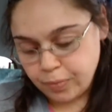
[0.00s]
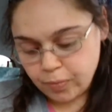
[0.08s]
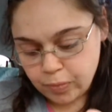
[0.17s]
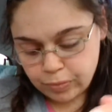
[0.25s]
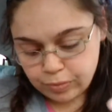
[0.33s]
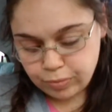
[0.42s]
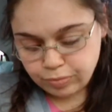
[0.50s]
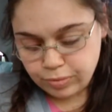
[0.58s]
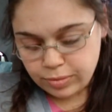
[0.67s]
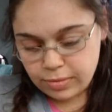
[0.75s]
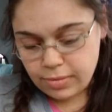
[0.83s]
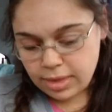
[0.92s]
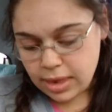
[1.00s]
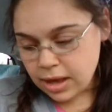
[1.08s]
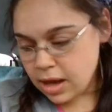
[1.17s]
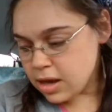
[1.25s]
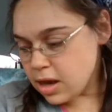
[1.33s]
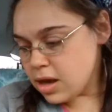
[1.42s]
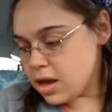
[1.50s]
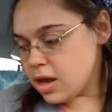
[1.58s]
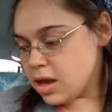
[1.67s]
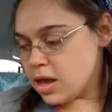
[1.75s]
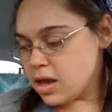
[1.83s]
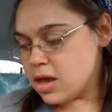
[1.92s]

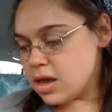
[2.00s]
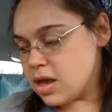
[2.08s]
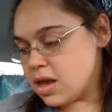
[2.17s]
(no one is talking)